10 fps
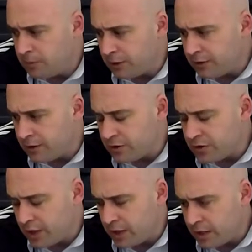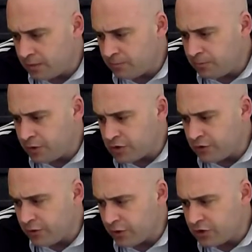But there's a, um, there's
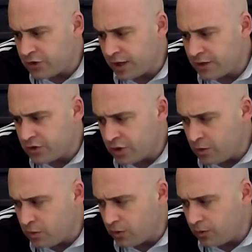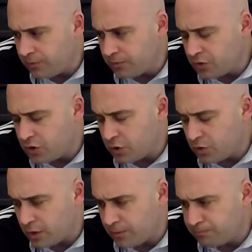a very sad sequel
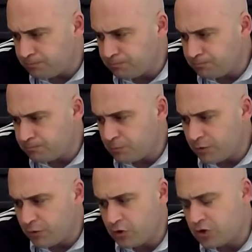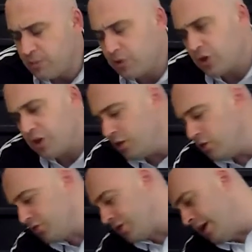to um, the first image I
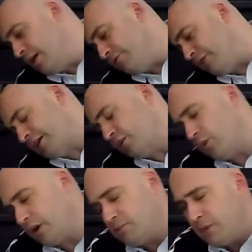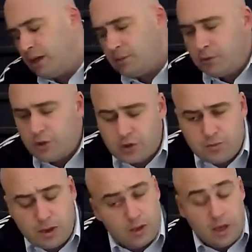used. The fact that when I meet a
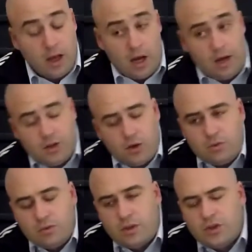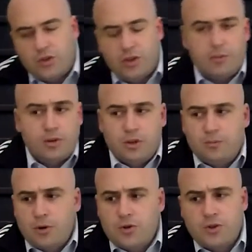Buddhist monk, I don't consider them a
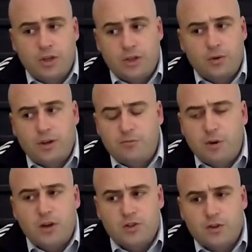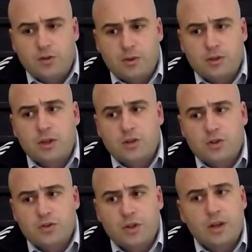good person, I don't have positive
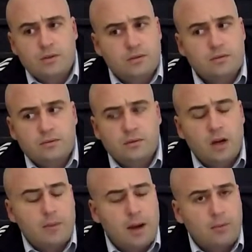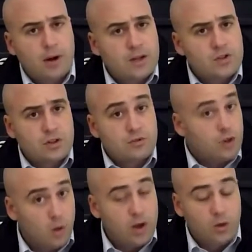expectations, that I'm apprehensive,
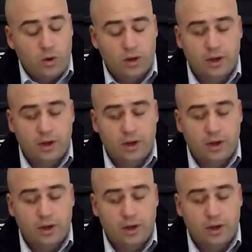knowing